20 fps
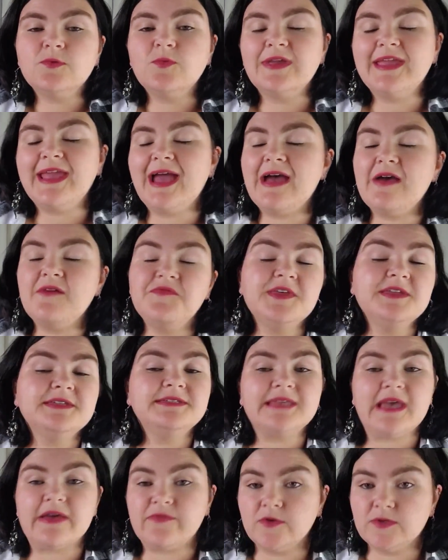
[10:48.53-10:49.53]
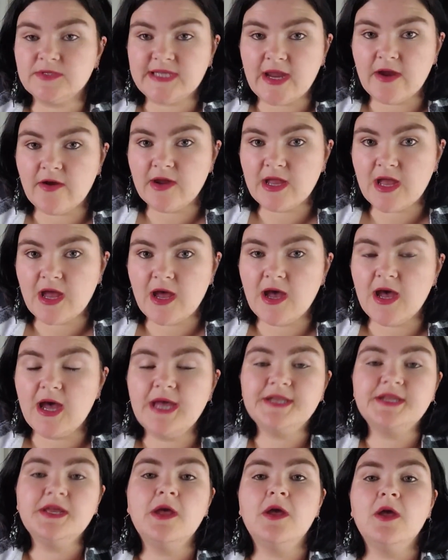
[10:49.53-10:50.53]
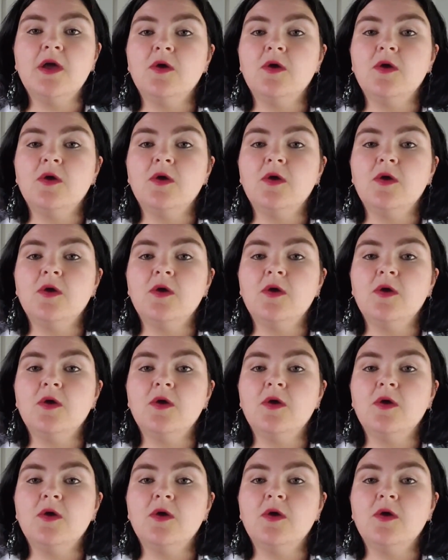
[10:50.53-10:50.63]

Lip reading: we have the Devil Tarot card.